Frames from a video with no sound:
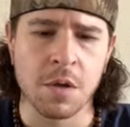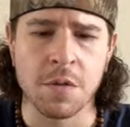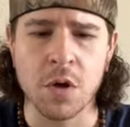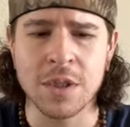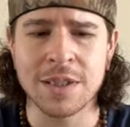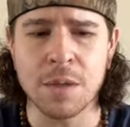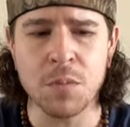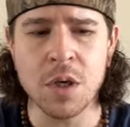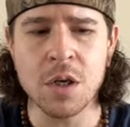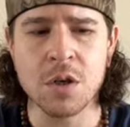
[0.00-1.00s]
There's
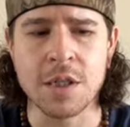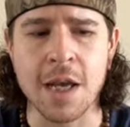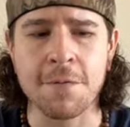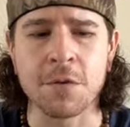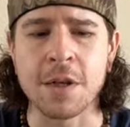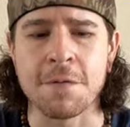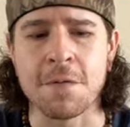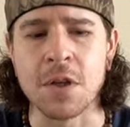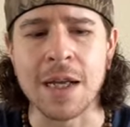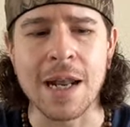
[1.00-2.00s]
something you're definitely
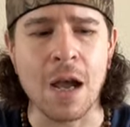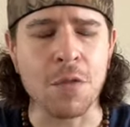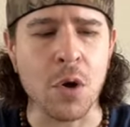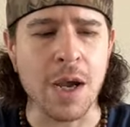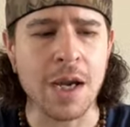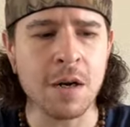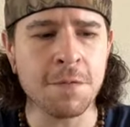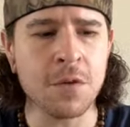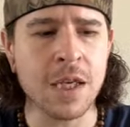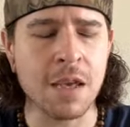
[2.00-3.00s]
filling out, though. I kind of
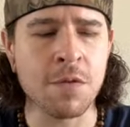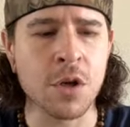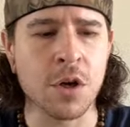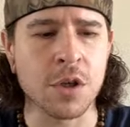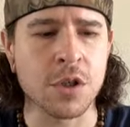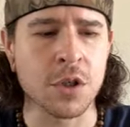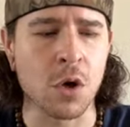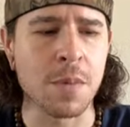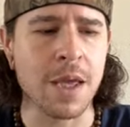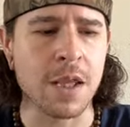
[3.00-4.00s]
feel like even though you're
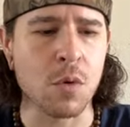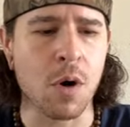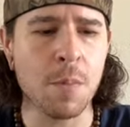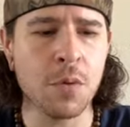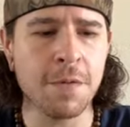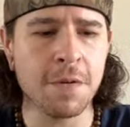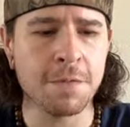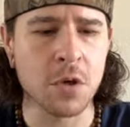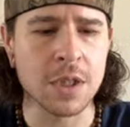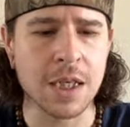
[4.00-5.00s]
showing me that you are pretty
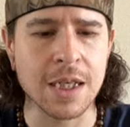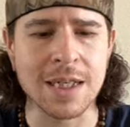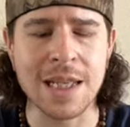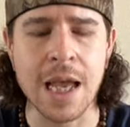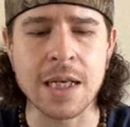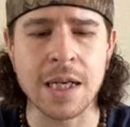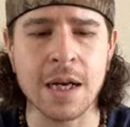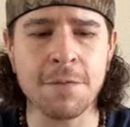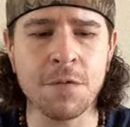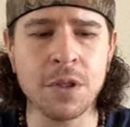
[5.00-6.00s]
fulfilled and content, I
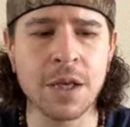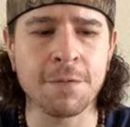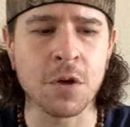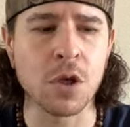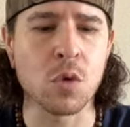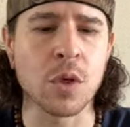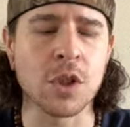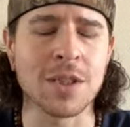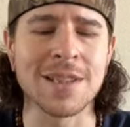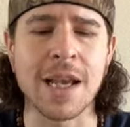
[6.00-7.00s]
kind of feel like for you, what
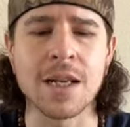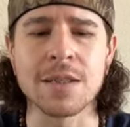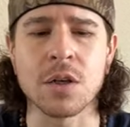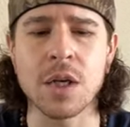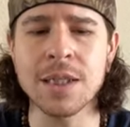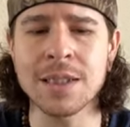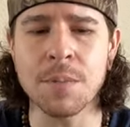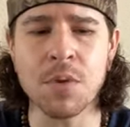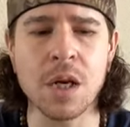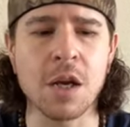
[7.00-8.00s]
you're saying is there is
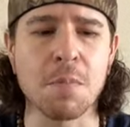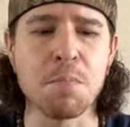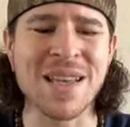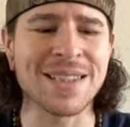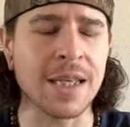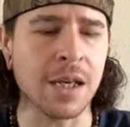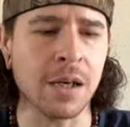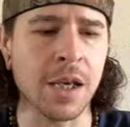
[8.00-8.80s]
something here missing.